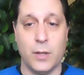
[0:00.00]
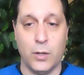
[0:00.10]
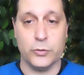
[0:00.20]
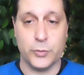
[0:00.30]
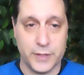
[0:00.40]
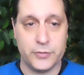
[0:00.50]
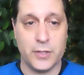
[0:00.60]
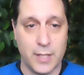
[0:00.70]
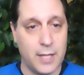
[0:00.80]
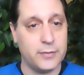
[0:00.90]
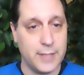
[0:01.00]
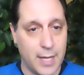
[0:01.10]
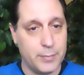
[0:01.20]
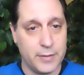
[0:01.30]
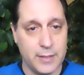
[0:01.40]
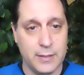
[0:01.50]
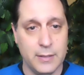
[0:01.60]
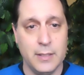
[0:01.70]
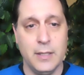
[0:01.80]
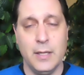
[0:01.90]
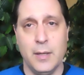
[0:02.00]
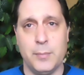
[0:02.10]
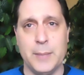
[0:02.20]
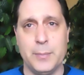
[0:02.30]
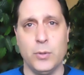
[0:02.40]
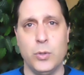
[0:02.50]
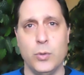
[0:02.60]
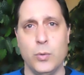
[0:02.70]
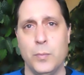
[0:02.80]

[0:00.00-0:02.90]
call traditional osteopathy, people who